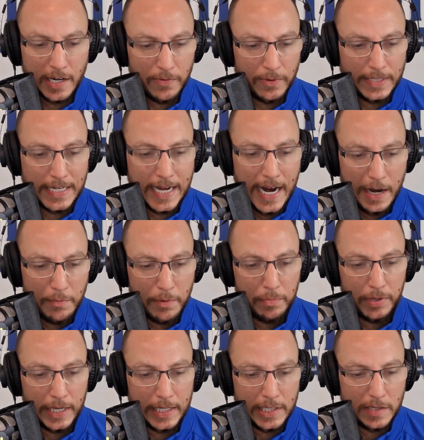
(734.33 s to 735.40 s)
of retirement
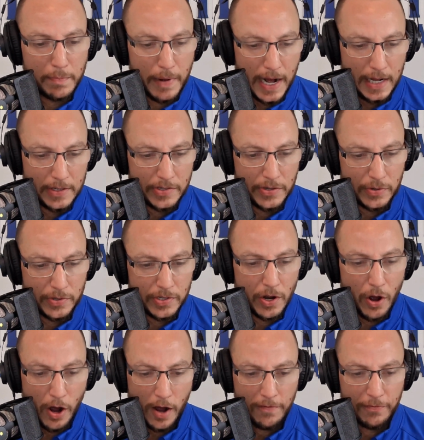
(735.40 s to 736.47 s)
plan sponsors
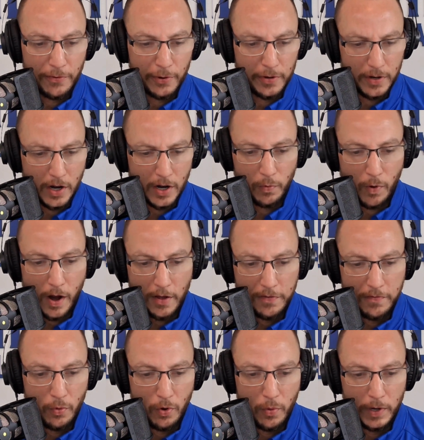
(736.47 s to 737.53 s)
offer a
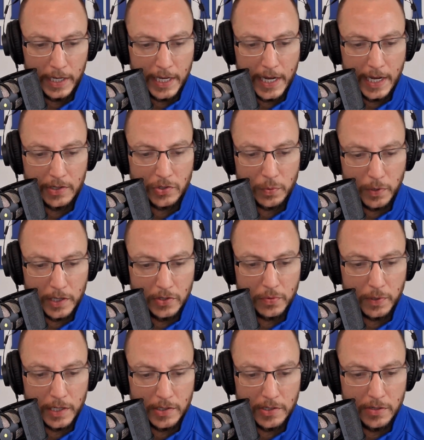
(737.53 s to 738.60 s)
Roth 401k in
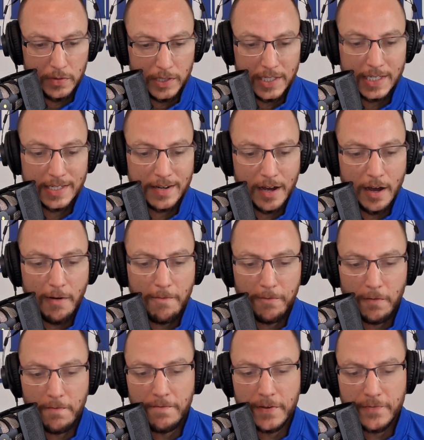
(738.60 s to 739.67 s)
2022. This is up
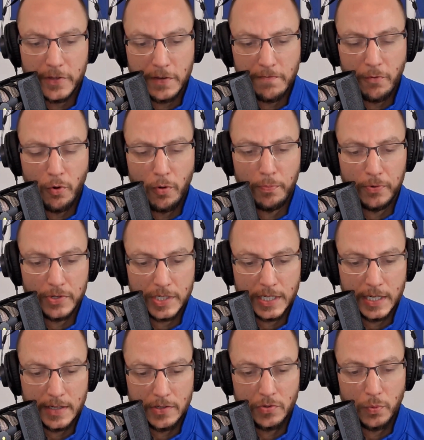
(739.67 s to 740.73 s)
from 54%
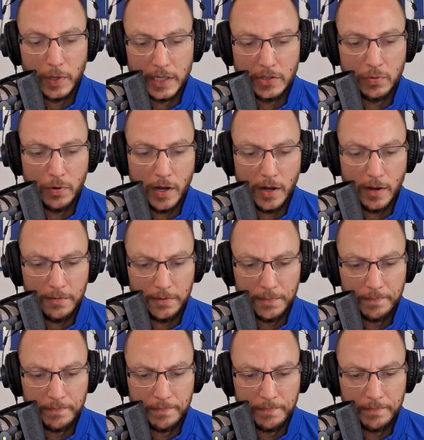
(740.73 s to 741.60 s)
in 2012.